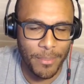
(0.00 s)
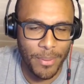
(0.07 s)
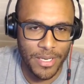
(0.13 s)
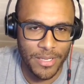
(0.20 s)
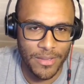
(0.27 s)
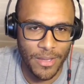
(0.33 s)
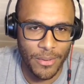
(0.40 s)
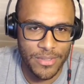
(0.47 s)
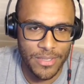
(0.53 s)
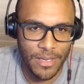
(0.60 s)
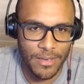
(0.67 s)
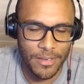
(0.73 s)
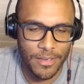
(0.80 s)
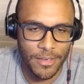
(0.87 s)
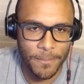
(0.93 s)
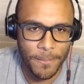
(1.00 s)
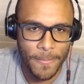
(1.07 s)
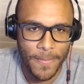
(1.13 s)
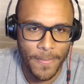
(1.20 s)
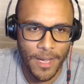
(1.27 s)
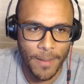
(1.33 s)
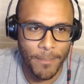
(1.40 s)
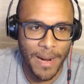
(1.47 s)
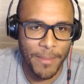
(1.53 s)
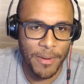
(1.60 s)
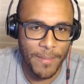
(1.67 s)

putting those under uh, property